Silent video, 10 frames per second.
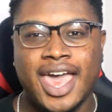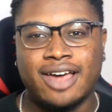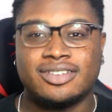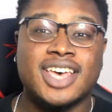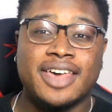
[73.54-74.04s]

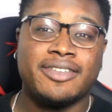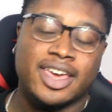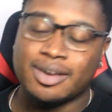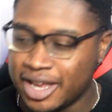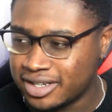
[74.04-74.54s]
outside of the
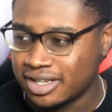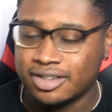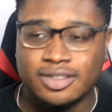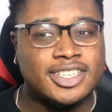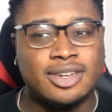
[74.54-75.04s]
animation.
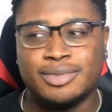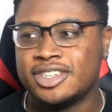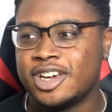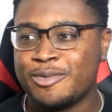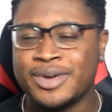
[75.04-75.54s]
So this is going to be
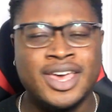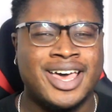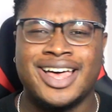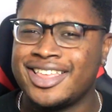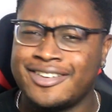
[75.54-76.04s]
dope.
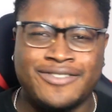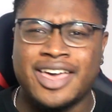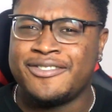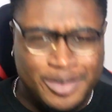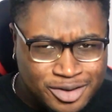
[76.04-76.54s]

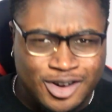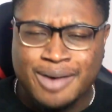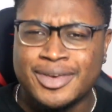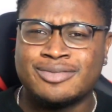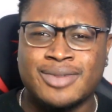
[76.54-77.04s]

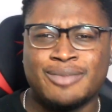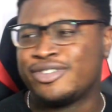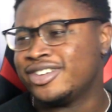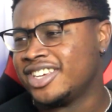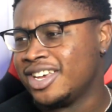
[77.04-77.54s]
I miss my
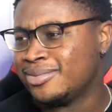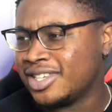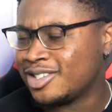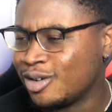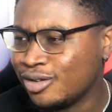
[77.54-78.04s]
boy James.
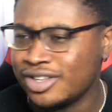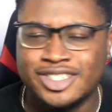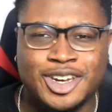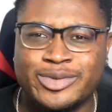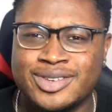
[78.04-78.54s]
He's cool.
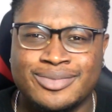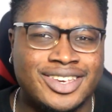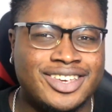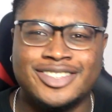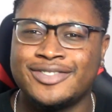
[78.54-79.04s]
He's dope to
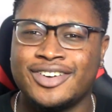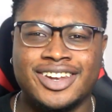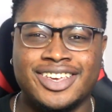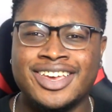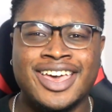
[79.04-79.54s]
me. He's
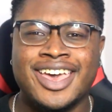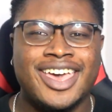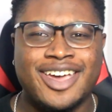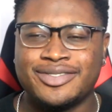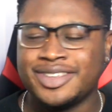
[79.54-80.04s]
funny.
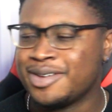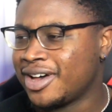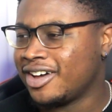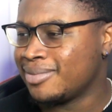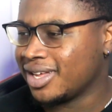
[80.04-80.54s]
Everything
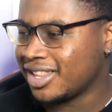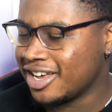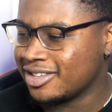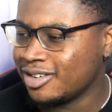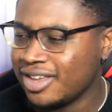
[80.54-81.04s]
about him I
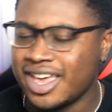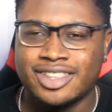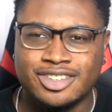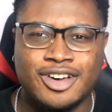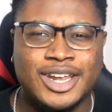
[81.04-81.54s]
like. So yeah,
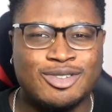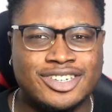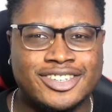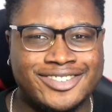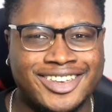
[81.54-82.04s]
let's go ahead and
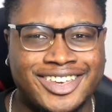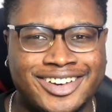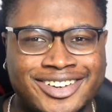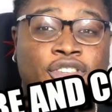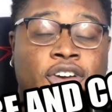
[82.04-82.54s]
watch this
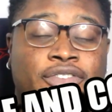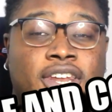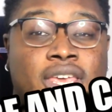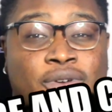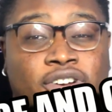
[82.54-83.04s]
video. Don't
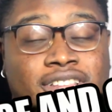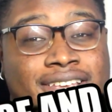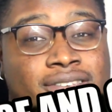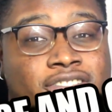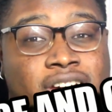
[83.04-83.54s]
forget to hit me with a
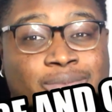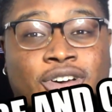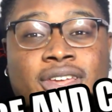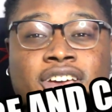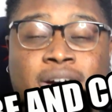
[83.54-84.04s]
like, subscribe, and
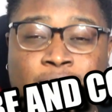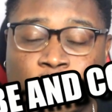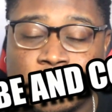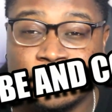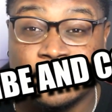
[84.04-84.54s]
go ahead and comment
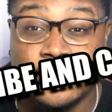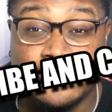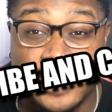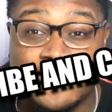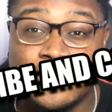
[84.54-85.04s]
what was your
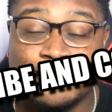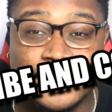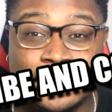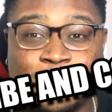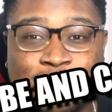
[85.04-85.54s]
favorite
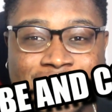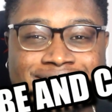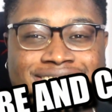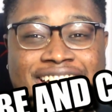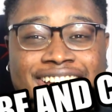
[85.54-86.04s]

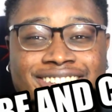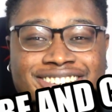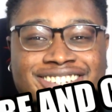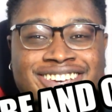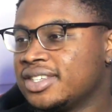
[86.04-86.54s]
MrBeast
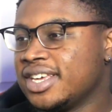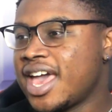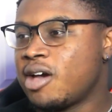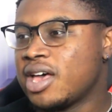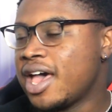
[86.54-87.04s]
challenge. Seeing
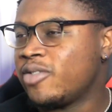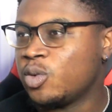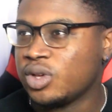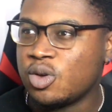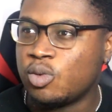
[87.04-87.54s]
how I haven't
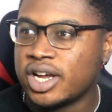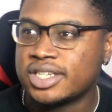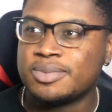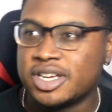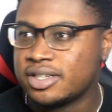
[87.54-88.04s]
really
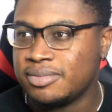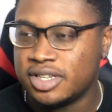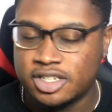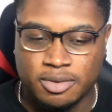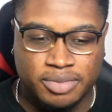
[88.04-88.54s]
watched much of
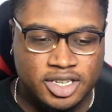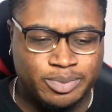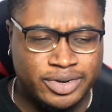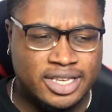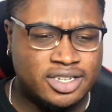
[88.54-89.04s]

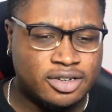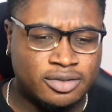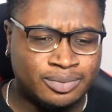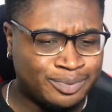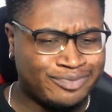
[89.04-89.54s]
MrBeast, but I
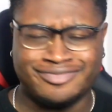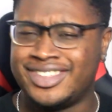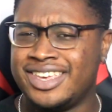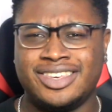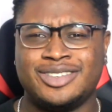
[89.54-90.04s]
still
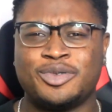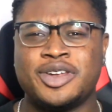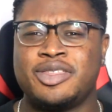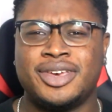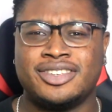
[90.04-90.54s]
think he's
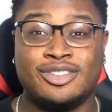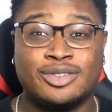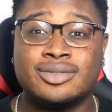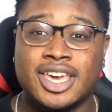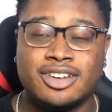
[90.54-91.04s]
one of the best
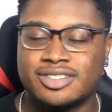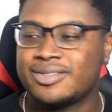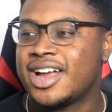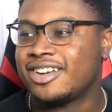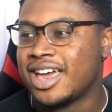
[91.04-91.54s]
YouTube channels
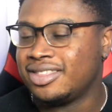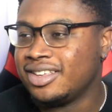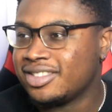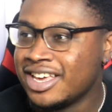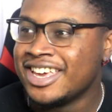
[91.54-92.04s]
around. I
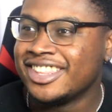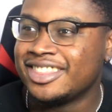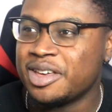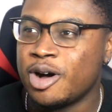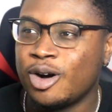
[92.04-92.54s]
think
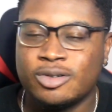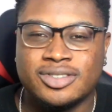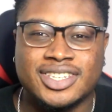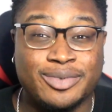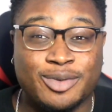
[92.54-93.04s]
the whole
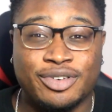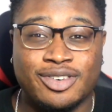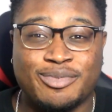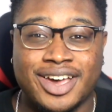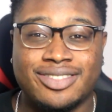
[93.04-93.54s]
sub to
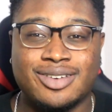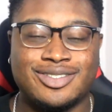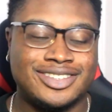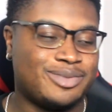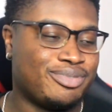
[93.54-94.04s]
PewDiePie thing
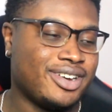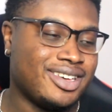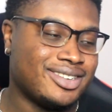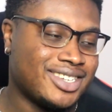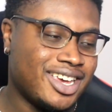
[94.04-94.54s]
was
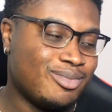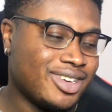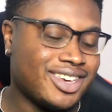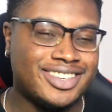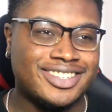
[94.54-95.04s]
pretty insane
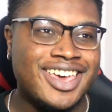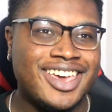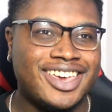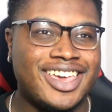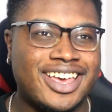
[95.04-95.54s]
because
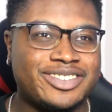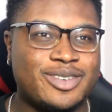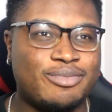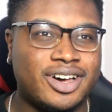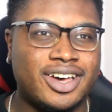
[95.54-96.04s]
he
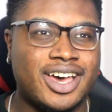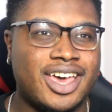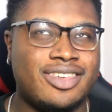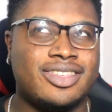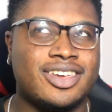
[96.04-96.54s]
actually bought,
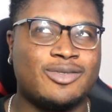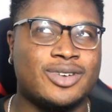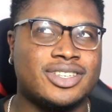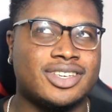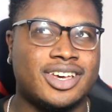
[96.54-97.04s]
I think,
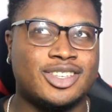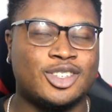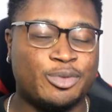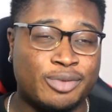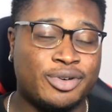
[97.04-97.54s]
was a
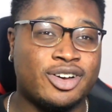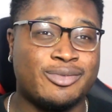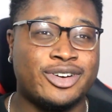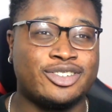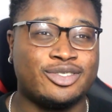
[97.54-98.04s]
Super Bowl
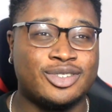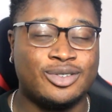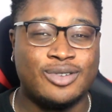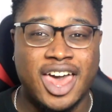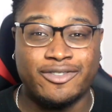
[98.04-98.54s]
commercial
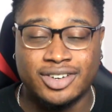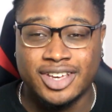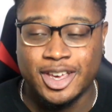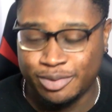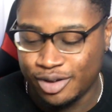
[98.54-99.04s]
to
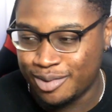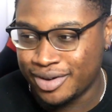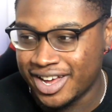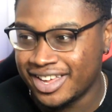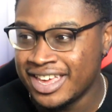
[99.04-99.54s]
advertise
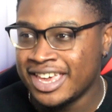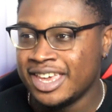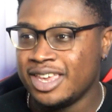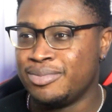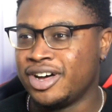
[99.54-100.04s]
PewDiePie.
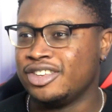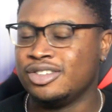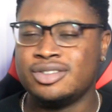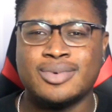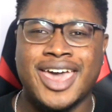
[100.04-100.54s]
He bought
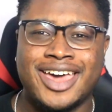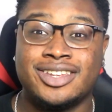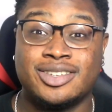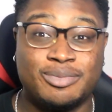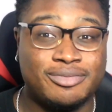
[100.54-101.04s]
YouTube
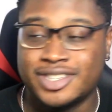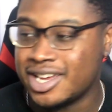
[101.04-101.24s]
ads to